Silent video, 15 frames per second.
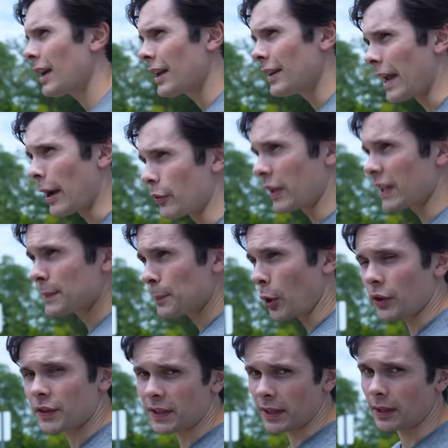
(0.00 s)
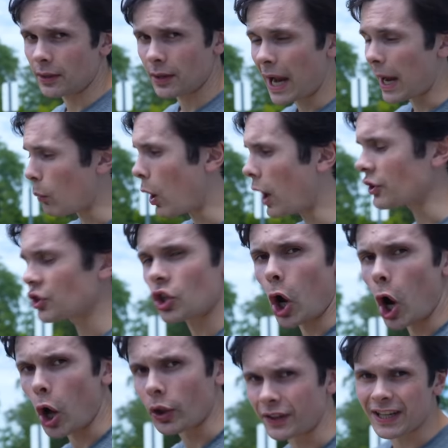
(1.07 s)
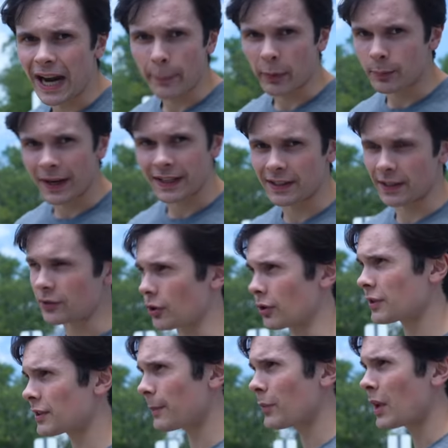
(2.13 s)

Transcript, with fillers: Now, this person I watched all the time with my sisters.